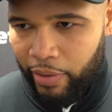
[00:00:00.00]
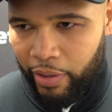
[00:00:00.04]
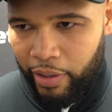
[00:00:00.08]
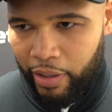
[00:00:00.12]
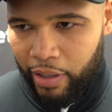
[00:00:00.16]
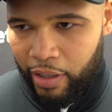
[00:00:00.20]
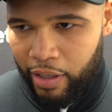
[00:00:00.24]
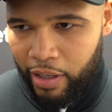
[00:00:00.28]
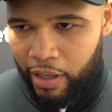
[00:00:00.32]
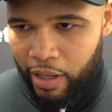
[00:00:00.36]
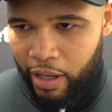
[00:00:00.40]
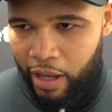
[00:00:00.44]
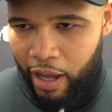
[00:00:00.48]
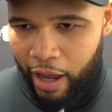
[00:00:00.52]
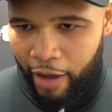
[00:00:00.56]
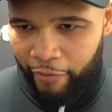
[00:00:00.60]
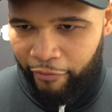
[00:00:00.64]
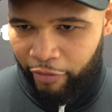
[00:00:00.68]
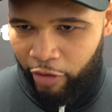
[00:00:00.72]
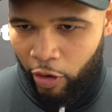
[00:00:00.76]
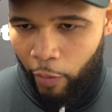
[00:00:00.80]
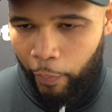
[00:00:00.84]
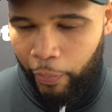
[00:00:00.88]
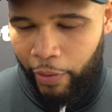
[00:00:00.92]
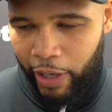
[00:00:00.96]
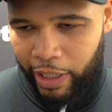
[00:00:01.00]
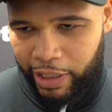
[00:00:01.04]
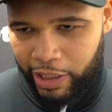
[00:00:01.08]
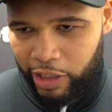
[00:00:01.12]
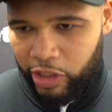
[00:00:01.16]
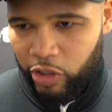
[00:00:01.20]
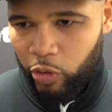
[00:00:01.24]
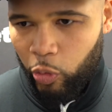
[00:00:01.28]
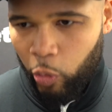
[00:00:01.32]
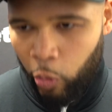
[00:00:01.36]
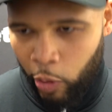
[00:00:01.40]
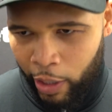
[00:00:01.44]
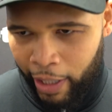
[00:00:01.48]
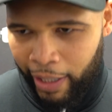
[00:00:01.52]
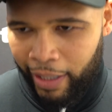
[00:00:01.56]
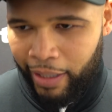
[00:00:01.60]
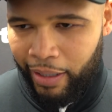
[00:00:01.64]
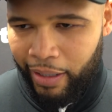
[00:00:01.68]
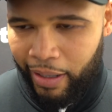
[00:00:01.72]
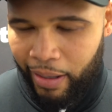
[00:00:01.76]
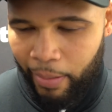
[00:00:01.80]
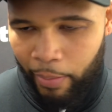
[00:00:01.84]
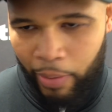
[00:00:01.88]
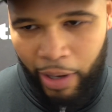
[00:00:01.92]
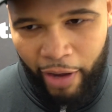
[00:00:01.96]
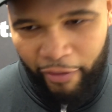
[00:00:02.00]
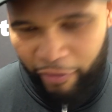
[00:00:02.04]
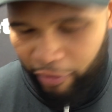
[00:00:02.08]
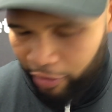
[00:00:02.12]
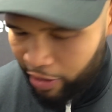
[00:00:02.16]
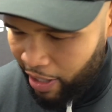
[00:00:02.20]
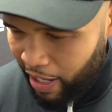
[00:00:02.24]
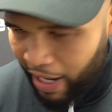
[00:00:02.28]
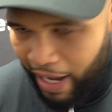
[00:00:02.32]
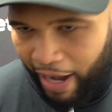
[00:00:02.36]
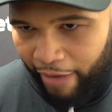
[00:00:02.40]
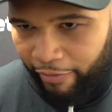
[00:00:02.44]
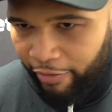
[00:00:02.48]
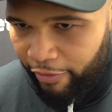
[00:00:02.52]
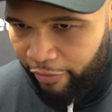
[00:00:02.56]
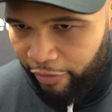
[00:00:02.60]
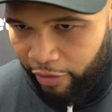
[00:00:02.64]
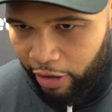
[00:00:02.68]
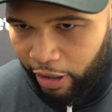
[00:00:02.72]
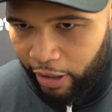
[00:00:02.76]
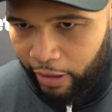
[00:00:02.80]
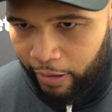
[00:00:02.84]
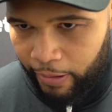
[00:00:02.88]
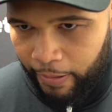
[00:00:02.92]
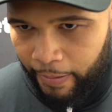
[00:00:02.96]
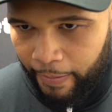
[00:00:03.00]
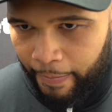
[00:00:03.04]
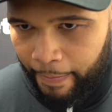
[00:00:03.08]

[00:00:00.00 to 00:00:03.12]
I feel pressure to win, but I feel that in every fight.